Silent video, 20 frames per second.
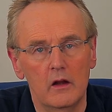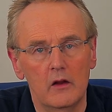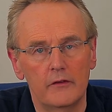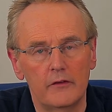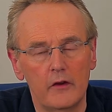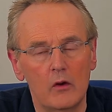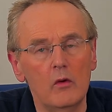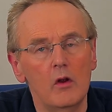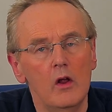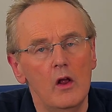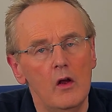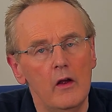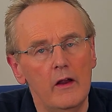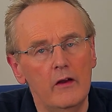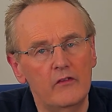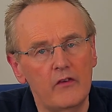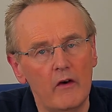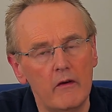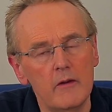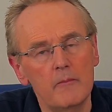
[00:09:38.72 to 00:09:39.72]
So
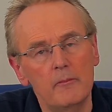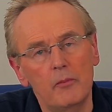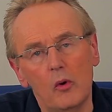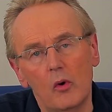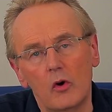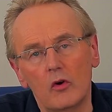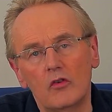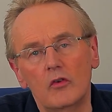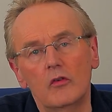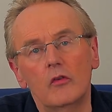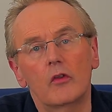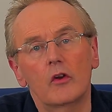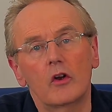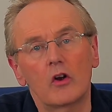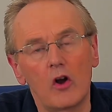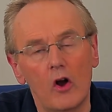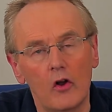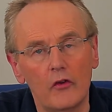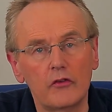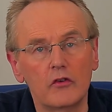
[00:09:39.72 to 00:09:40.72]
it's very important that
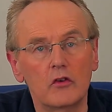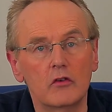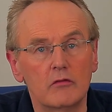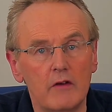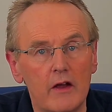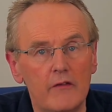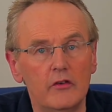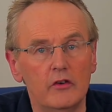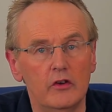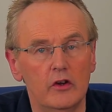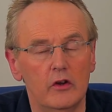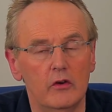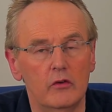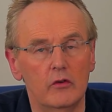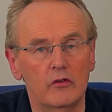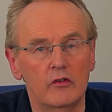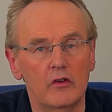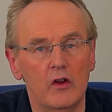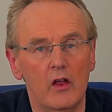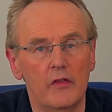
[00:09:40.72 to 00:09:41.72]
costs and
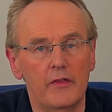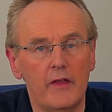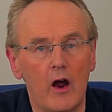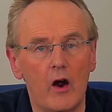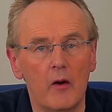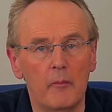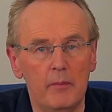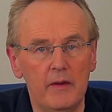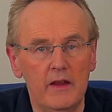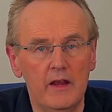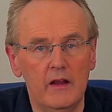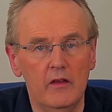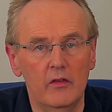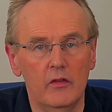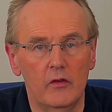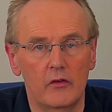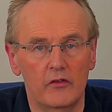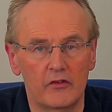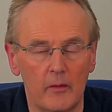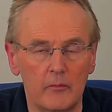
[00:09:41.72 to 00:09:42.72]
revenues that are
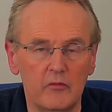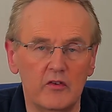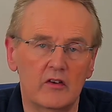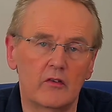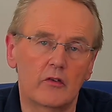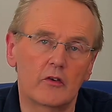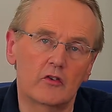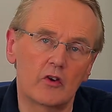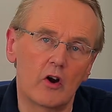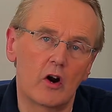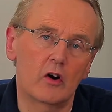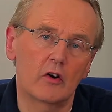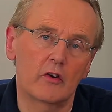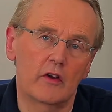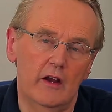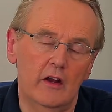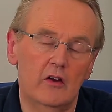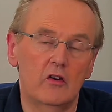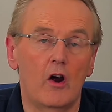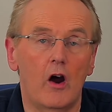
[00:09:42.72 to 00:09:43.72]
being the subject of the
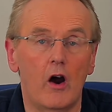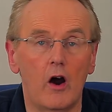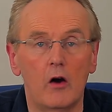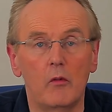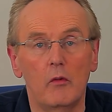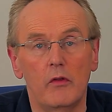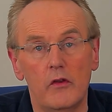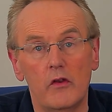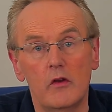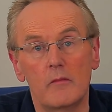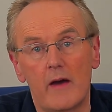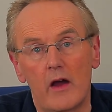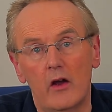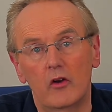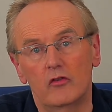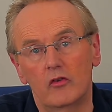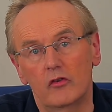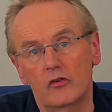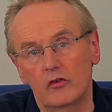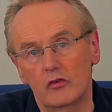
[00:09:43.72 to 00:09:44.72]
target are within the
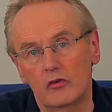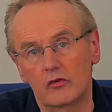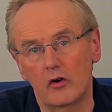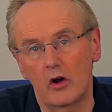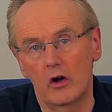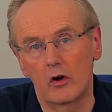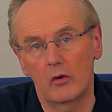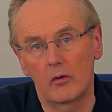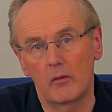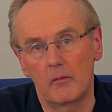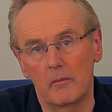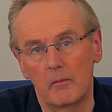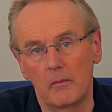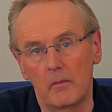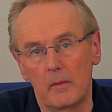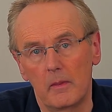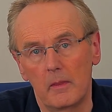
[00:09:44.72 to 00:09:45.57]
manager's control.